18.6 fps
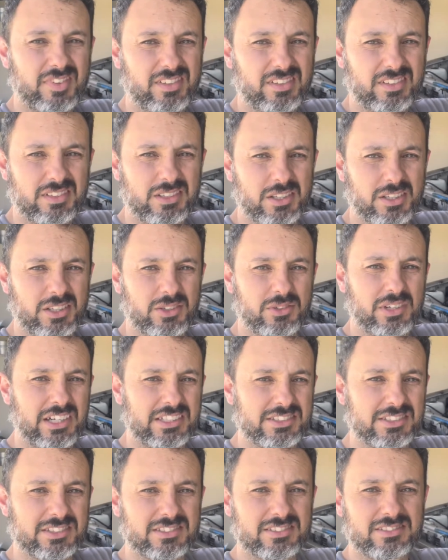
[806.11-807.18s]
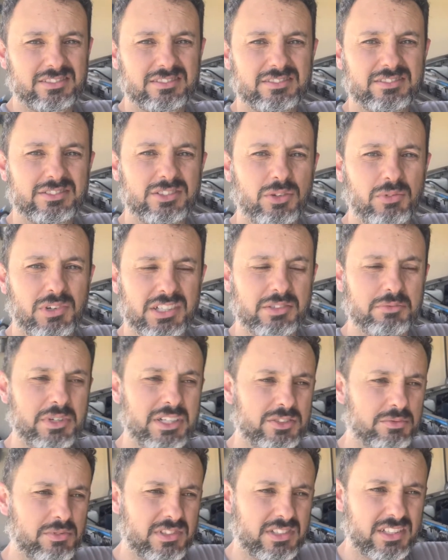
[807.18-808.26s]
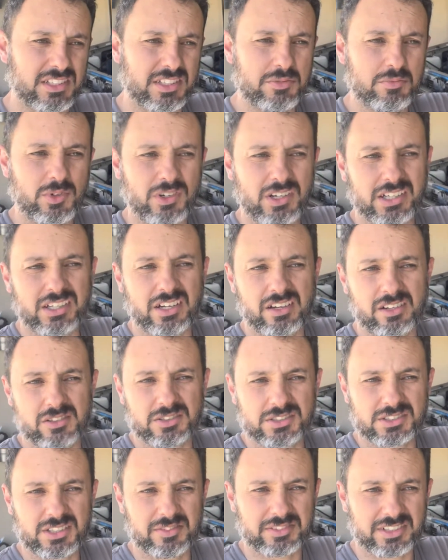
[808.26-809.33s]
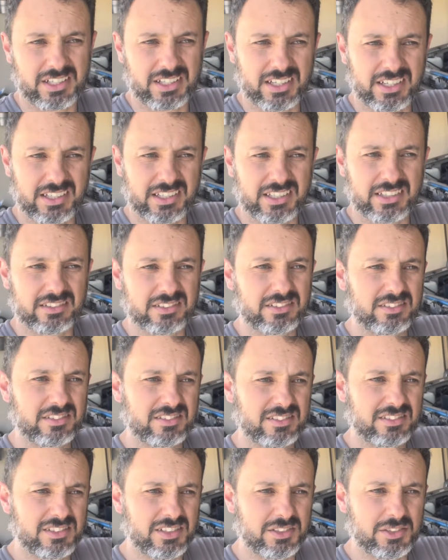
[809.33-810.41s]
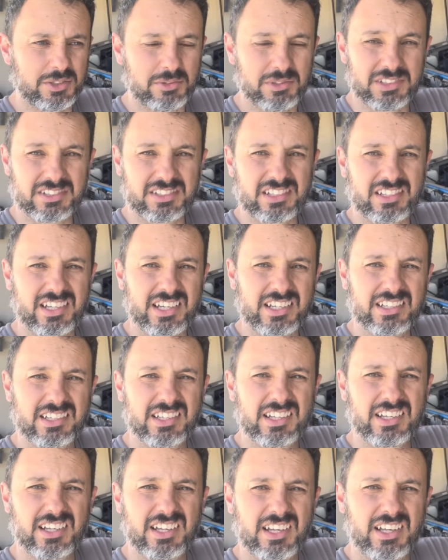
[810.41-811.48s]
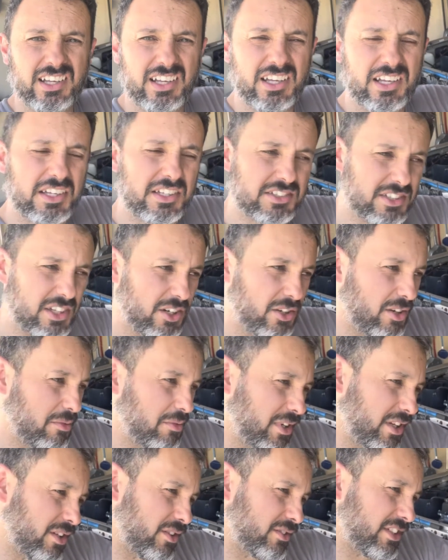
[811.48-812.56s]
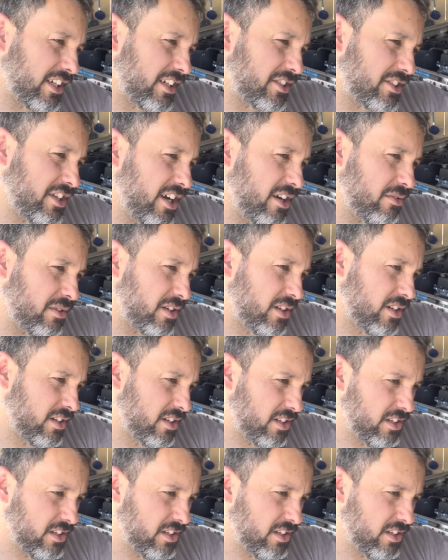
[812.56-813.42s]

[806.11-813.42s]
You know, I just don't want to mess with it anymore. I got other stuff that I got to get to doing today. So I'm going to go take a shower.